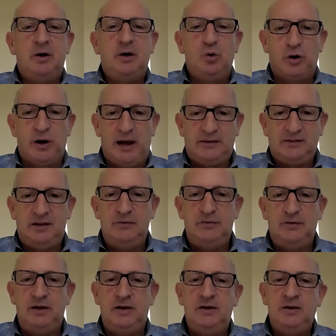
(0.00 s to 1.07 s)
or
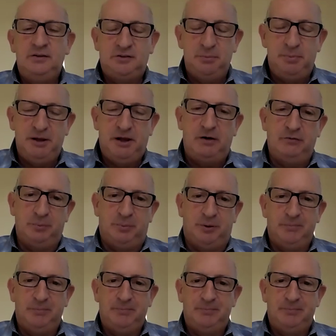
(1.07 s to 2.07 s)
activity, to be comfortable.